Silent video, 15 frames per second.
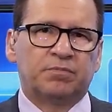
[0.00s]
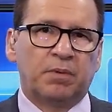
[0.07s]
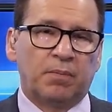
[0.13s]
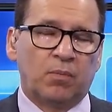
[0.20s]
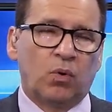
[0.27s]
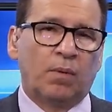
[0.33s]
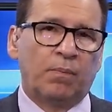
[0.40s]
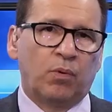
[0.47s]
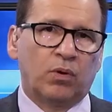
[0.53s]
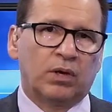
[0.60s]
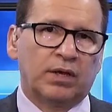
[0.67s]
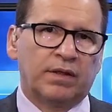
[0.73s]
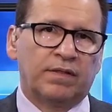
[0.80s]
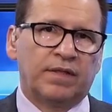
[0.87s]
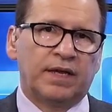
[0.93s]
But more
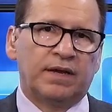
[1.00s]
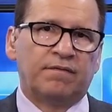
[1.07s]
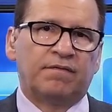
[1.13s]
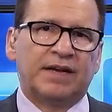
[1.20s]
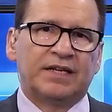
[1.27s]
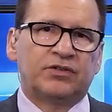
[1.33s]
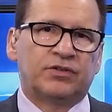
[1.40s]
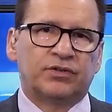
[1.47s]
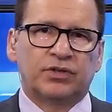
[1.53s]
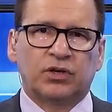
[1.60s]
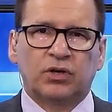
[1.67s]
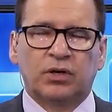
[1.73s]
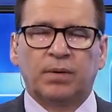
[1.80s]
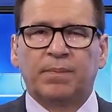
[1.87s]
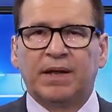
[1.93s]
importantly, the investors are
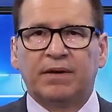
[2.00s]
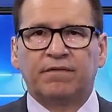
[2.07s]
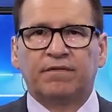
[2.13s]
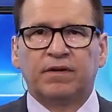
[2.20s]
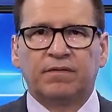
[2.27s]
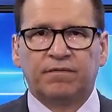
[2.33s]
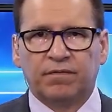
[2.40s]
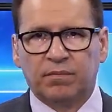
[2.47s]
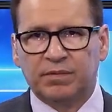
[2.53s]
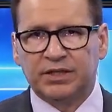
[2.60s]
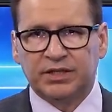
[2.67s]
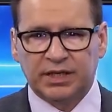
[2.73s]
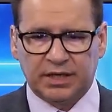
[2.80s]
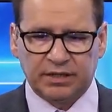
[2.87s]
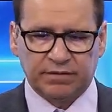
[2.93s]
going to benefit from
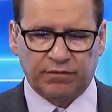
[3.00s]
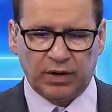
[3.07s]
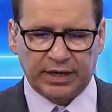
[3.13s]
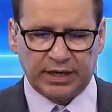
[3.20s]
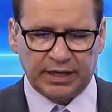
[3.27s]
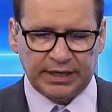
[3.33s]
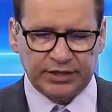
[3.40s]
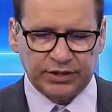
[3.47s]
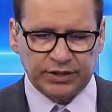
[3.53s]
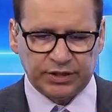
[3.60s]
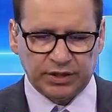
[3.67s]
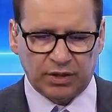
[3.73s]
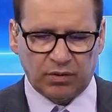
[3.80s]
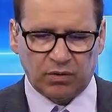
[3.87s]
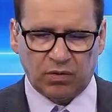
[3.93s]
these kinds of regulations.
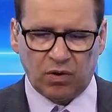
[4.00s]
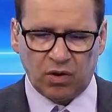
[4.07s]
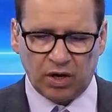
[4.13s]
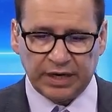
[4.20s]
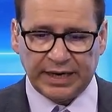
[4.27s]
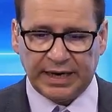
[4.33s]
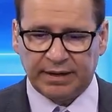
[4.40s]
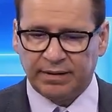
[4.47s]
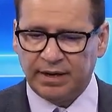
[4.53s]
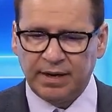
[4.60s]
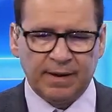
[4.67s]
So again,